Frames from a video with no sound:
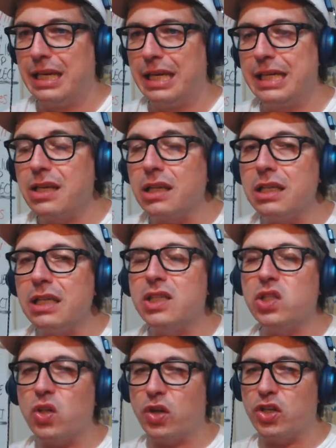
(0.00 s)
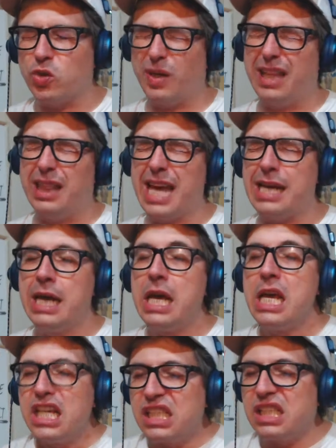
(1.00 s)
He's going to need surgery, and that
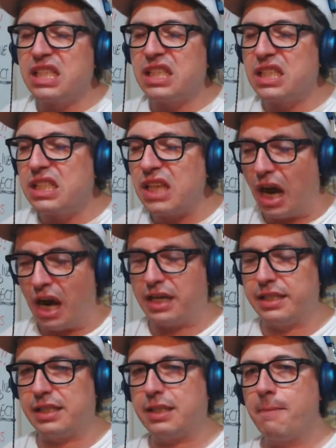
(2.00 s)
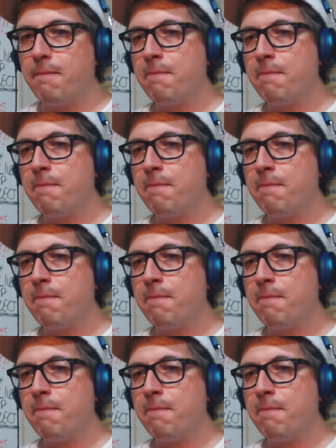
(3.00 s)
sucks.